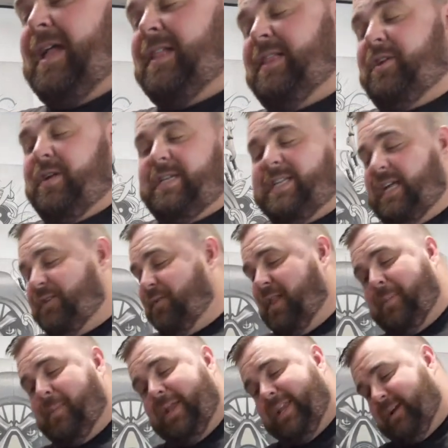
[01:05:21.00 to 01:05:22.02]
it literally stands for
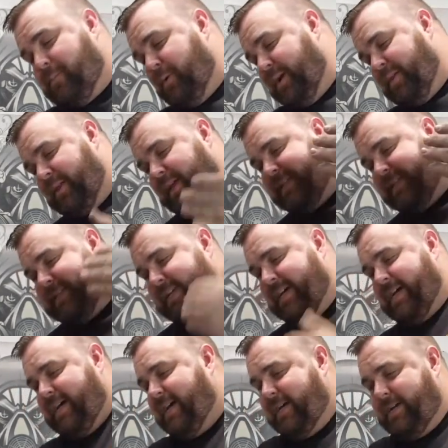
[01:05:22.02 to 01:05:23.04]
Let My Dick Breathe. It's
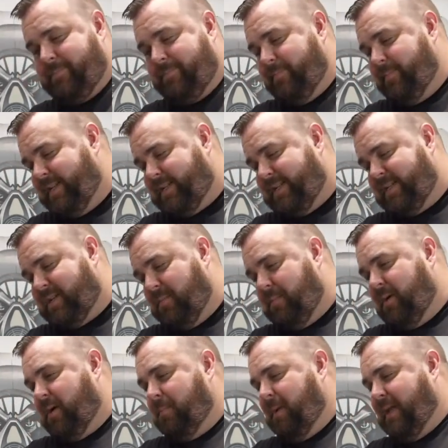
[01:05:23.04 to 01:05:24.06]
just
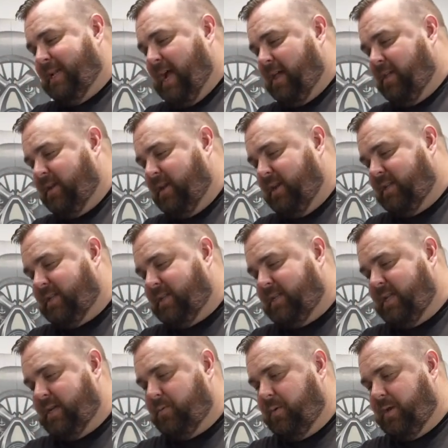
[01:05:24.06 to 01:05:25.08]
a mentality.
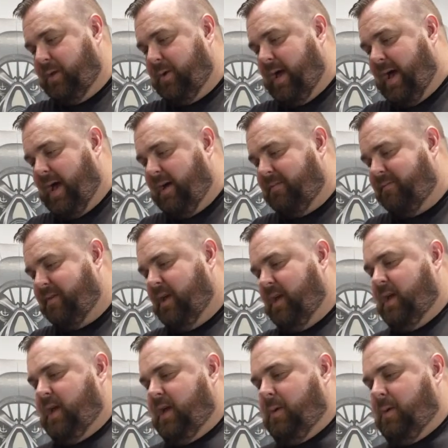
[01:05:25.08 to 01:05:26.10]
It's like when you have
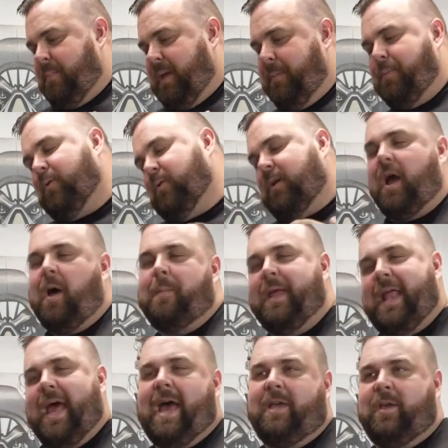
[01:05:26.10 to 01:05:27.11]
people
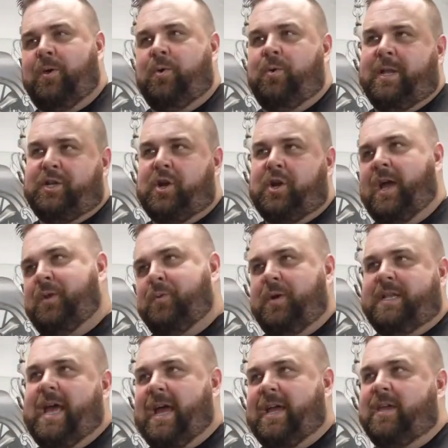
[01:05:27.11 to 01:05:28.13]
coming at you and trying to
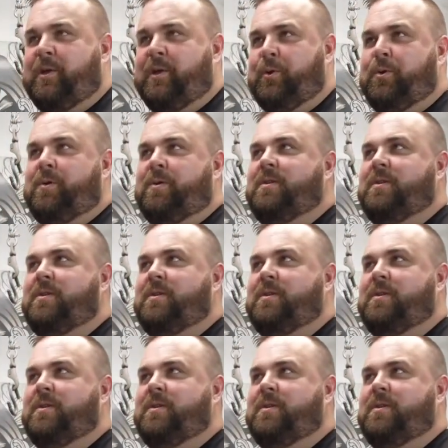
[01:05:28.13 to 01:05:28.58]
attack you,